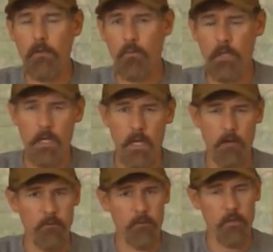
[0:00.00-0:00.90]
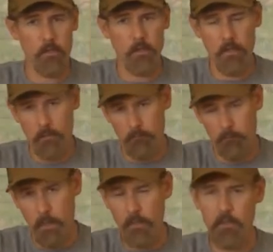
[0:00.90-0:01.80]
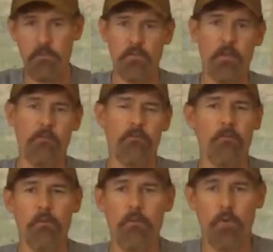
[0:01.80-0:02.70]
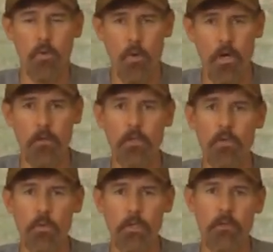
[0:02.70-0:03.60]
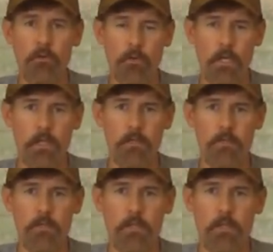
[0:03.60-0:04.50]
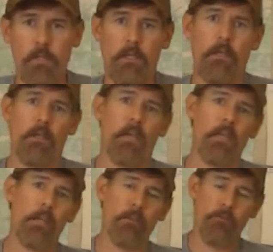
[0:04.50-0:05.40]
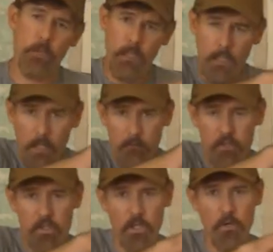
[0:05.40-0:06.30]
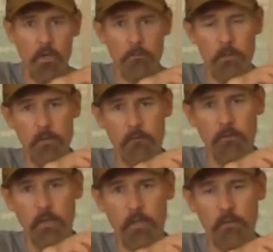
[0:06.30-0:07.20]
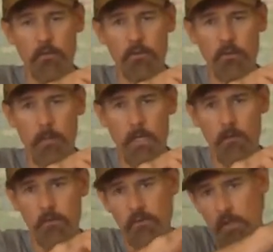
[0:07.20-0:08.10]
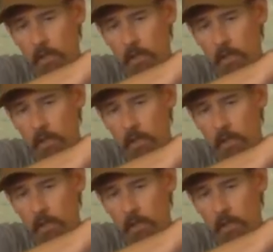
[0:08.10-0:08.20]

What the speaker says: We have an abundance of quality winter range. And if we get heavy snow up in the foothills and the mountains,